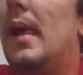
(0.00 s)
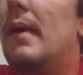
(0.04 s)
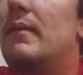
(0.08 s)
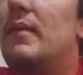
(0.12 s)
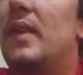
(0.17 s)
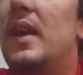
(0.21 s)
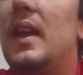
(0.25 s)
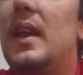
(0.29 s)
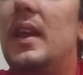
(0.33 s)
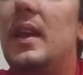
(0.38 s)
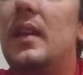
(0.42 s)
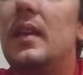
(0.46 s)

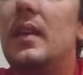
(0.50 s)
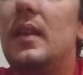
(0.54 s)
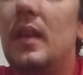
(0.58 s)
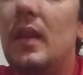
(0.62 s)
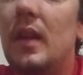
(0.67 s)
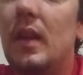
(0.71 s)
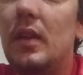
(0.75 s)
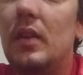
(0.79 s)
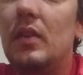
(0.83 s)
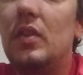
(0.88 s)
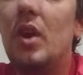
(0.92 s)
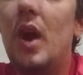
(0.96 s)
Then
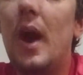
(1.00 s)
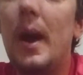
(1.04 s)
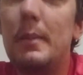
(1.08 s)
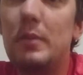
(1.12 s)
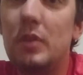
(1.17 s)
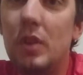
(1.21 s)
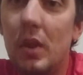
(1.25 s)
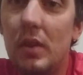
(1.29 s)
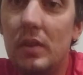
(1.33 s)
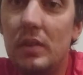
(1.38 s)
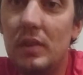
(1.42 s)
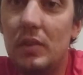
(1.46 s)
time
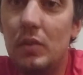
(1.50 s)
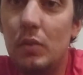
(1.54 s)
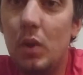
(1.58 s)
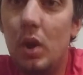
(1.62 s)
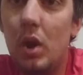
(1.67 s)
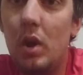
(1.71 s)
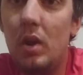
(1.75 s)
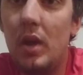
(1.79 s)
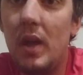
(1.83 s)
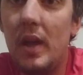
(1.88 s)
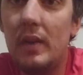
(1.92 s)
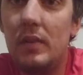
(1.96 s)
zones as
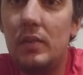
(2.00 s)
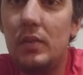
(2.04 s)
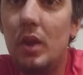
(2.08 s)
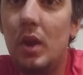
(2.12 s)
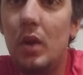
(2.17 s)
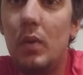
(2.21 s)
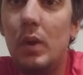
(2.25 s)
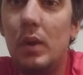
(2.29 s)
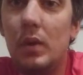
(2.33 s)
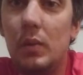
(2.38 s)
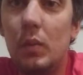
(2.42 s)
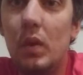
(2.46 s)
well, like
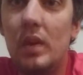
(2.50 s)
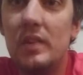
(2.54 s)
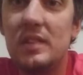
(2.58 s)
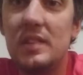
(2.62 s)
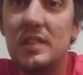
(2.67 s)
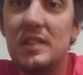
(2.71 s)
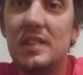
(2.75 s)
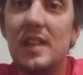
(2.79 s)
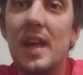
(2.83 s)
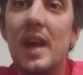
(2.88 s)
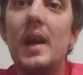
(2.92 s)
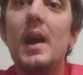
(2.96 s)
no one wants to
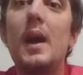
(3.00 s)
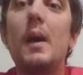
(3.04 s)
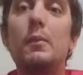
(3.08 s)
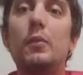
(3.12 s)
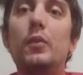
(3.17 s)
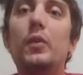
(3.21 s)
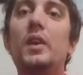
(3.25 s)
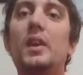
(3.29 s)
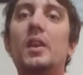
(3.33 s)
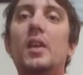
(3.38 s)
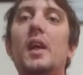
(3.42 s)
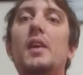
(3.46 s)
stay up
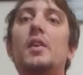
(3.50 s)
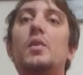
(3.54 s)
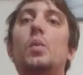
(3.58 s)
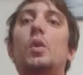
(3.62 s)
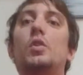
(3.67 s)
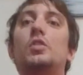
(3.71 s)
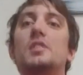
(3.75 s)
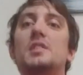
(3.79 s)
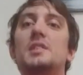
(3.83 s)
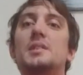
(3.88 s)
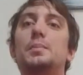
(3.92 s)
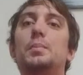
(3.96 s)
really late to
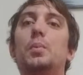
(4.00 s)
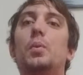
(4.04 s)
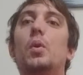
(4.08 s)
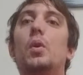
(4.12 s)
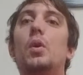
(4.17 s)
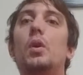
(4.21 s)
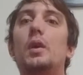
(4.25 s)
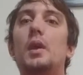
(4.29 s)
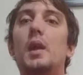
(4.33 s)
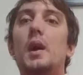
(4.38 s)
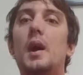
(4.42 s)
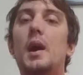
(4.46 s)
watch a
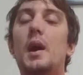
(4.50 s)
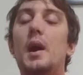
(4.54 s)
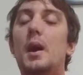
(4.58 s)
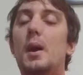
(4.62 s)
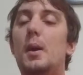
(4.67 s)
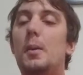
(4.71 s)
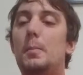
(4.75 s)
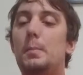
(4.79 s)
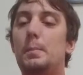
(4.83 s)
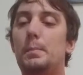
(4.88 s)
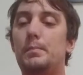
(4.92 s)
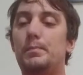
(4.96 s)
sport.
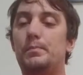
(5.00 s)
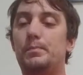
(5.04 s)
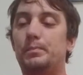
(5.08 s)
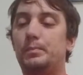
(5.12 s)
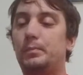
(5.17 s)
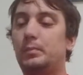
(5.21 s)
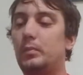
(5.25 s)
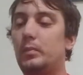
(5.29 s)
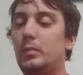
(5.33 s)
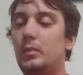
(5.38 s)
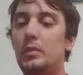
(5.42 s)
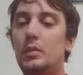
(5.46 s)

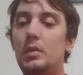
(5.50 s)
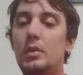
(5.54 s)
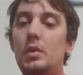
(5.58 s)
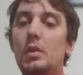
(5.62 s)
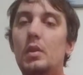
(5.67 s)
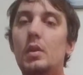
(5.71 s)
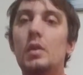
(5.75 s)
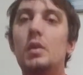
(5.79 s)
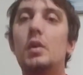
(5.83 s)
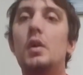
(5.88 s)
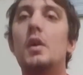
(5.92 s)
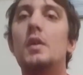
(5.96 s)

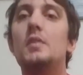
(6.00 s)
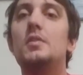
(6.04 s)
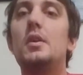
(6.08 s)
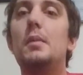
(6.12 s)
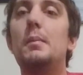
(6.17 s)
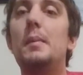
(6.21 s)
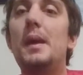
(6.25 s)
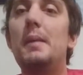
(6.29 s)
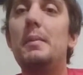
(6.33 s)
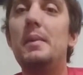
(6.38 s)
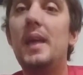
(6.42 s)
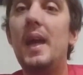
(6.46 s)
So
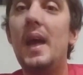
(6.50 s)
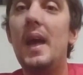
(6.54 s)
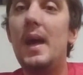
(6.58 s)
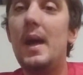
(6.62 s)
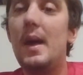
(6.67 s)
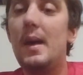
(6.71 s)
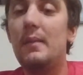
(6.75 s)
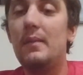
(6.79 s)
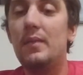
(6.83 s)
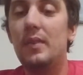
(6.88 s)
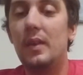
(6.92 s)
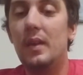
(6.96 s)
maybe
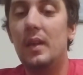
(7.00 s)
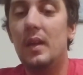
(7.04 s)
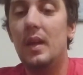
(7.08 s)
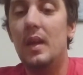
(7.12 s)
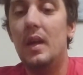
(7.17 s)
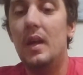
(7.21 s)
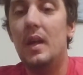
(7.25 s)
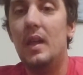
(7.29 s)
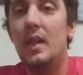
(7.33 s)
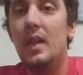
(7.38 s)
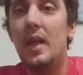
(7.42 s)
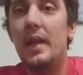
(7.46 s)
have
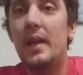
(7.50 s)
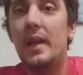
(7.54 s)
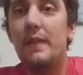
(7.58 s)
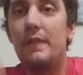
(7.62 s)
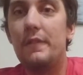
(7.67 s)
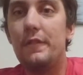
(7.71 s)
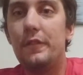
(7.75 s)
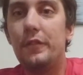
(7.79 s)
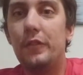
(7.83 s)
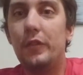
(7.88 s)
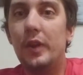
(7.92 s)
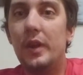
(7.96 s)
like a
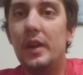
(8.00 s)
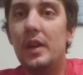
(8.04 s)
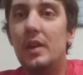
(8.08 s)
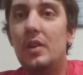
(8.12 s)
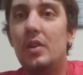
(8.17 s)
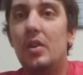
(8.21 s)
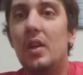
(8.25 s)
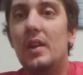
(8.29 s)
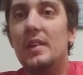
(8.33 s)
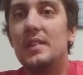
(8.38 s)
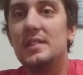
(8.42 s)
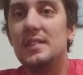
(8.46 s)
3
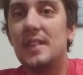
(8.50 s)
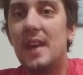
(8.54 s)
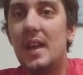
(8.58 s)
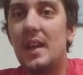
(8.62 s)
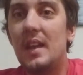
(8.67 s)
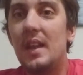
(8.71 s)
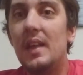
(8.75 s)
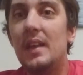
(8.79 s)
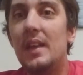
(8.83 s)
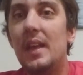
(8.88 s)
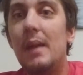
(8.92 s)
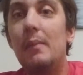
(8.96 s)
o'clock
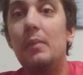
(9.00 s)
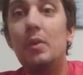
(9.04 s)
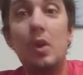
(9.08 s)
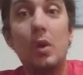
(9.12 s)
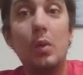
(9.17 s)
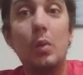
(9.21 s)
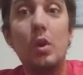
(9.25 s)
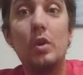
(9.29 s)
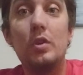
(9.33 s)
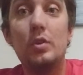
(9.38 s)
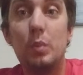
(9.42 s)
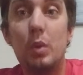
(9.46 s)
Saturday game, because
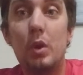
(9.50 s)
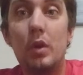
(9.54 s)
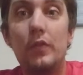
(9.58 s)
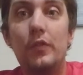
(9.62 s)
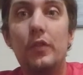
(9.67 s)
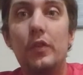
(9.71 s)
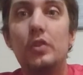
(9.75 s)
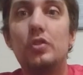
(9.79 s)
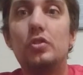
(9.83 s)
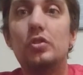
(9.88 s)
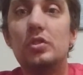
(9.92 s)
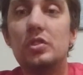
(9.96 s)
it works well
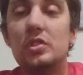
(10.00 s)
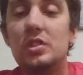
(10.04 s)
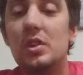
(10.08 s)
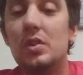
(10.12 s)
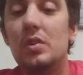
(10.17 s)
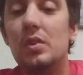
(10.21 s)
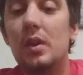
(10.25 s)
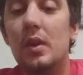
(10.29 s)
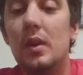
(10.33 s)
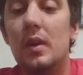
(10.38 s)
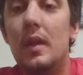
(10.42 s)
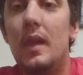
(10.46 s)
for the Shoot
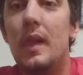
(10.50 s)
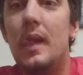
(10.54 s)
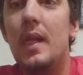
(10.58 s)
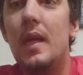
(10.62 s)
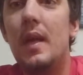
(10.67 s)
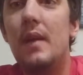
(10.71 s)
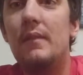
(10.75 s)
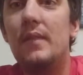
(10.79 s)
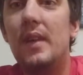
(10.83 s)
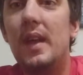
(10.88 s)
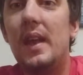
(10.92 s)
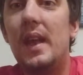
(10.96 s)
Shield.
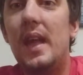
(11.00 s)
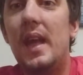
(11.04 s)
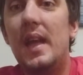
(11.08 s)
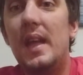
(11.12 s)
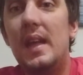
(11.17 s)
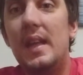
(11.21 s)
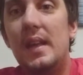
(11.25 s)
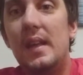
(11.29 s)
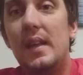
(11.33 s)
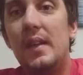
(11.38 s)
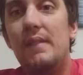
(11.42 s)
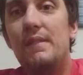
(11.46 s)
Then
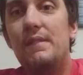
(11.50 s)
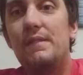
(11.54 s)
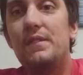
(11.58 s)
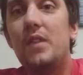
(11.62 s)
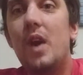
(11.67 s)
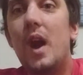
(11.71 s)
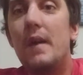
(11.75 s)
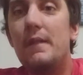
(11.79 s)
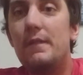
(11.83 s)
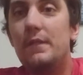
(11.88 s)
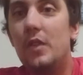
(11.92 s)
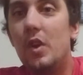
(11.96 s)
a
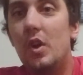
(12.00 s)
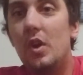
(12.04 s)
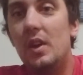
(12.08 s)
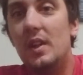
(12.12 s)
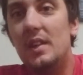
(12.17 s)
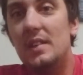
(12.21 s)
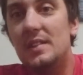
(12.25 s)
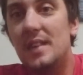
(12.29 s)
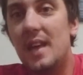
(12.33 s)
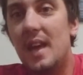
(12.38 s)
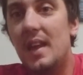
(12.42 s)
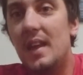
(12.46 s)

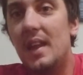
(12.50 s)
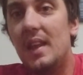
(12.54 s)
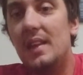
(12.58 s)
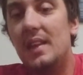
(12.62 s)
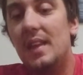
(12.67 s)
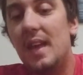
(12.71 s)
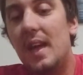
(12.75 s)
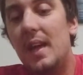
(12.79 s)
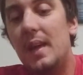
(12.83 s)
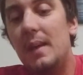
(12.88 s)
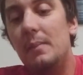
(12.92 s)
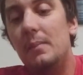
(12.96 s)
5:30 Saturday
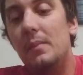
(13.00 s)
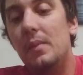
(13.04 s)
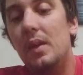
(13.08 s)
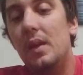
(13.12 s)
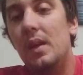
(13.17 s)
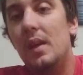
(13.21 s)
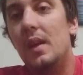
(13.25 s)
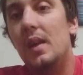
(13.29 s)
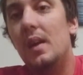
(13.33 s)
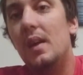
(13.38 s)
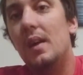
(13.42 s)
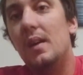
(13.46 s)
game.
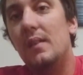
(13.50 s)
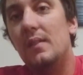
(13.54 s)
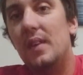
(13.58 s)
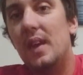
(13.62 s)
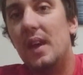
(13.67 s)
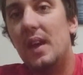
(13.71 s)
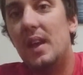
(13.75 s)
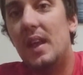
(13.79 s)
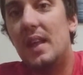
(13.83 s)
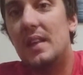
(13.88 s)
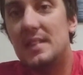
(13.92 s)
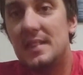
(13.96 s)

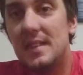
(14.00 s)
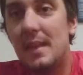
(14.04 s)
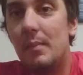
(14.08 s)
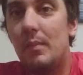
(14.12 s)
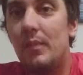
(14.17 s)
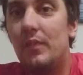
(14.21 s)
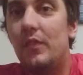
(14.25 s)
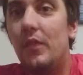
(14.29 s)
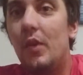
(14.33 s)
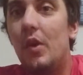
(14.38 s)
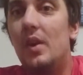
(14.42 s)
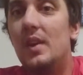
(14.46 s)
Then a
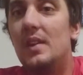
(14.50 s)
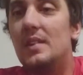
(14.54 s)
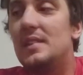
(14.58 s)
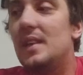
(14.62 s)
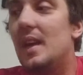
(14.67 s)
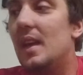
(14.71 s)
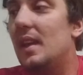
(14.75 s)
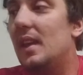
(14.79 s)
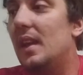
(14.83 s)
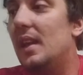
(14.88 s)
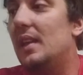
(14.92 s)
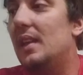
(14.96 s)
7:30
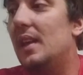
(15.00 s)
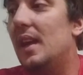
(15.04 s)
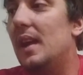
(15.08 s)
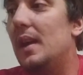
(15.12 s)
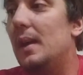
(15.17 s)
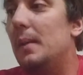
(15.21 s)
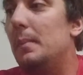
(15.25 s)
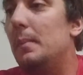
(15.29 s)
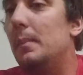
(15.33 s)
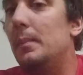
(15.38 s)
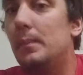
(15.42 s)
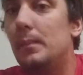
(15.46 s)
Saturday
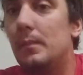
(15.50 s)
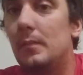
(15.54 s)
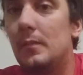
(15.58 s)
game.